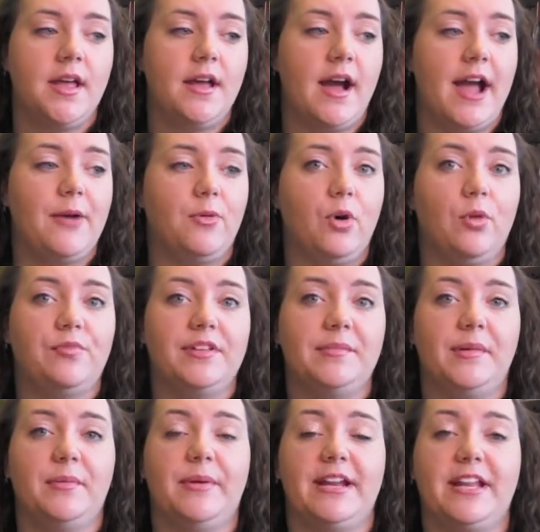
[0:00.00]
I will hopefully
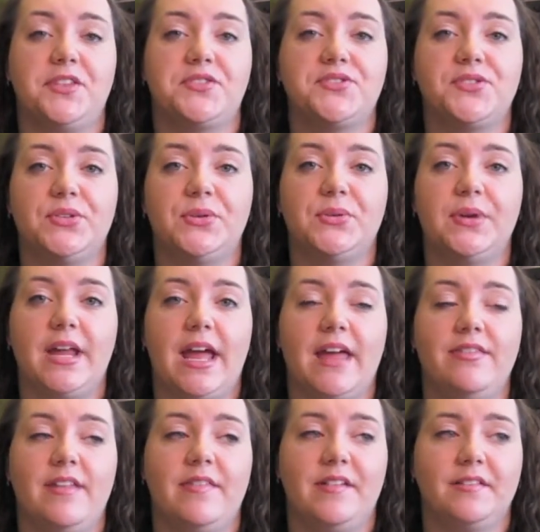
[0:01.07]
be reading soon,
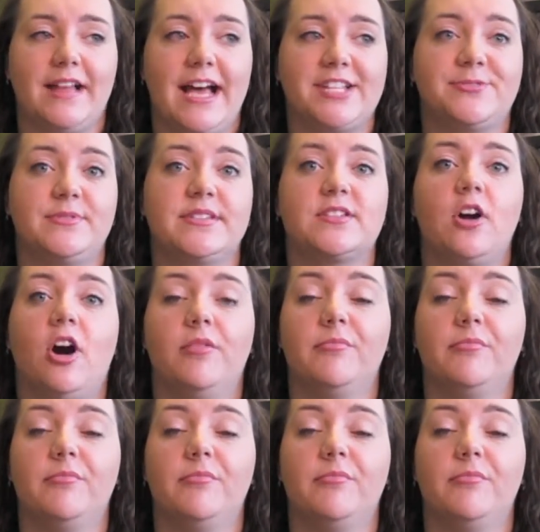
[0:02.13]
and then the last one is called